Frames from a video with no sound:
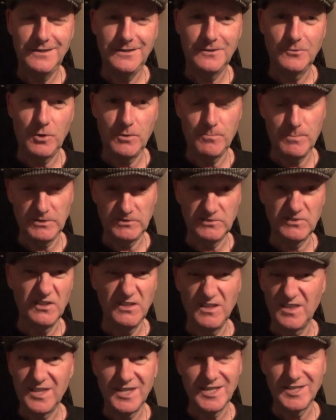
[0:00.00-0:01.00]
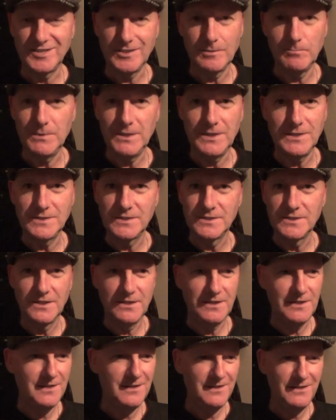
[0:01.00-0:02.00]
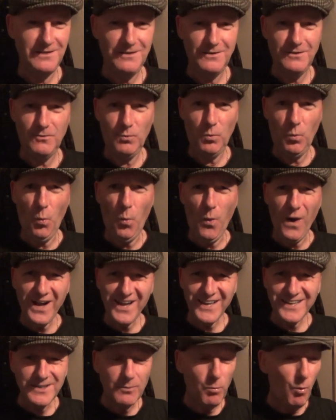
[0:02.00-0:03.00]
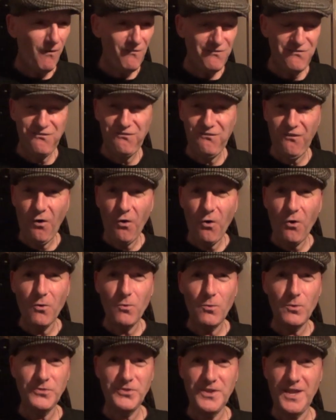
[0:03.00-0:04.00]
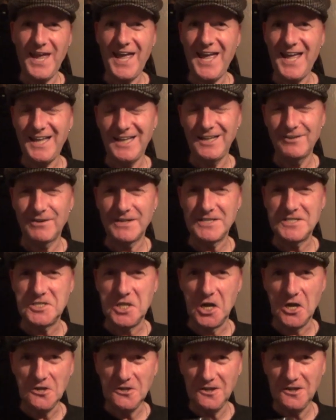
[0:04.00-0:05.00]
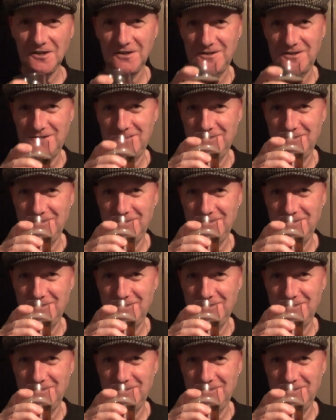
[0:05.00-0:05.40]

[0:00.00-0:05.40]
You know, amongst other things, it means, why? What for? What the hell have I done?